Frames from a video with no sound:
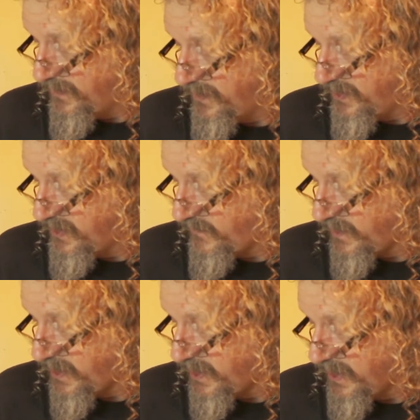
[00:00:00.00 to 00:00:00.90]
this
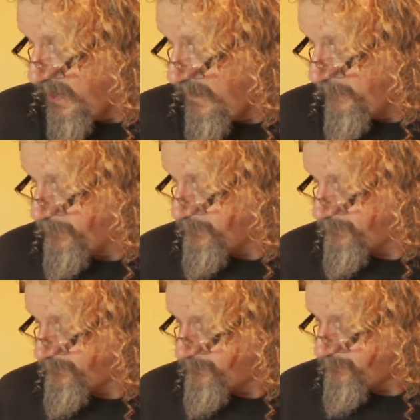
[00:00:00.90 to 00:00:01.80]
thing here,
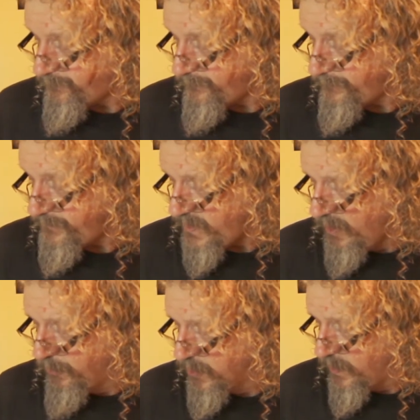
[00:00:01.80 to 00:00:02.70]

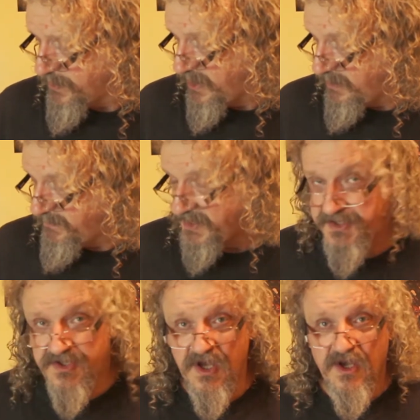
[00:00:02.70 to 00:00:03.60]
a +1 to hit
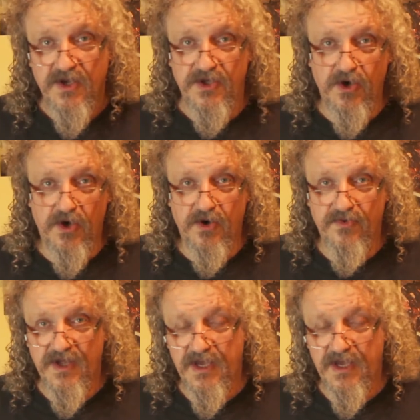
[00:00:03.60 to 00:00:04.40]
means your